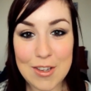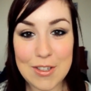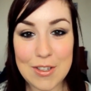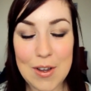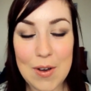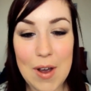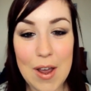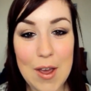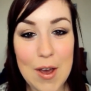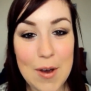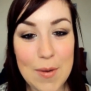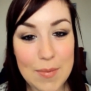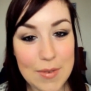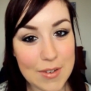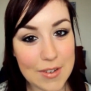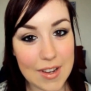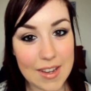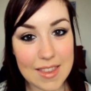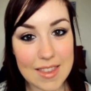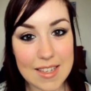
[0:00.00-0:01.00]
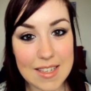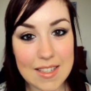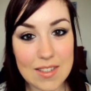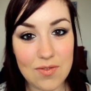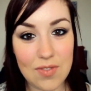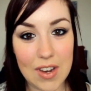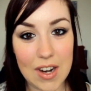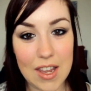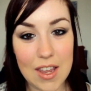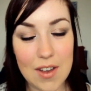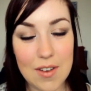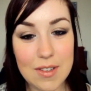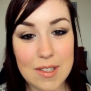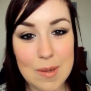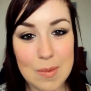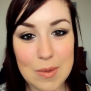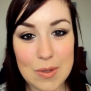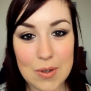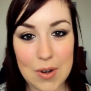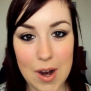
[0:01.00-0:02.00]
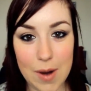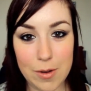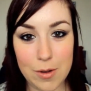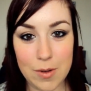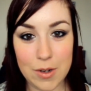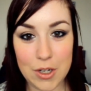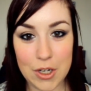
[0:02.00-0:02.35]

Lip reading: So I hope you like this video. Subscribe to my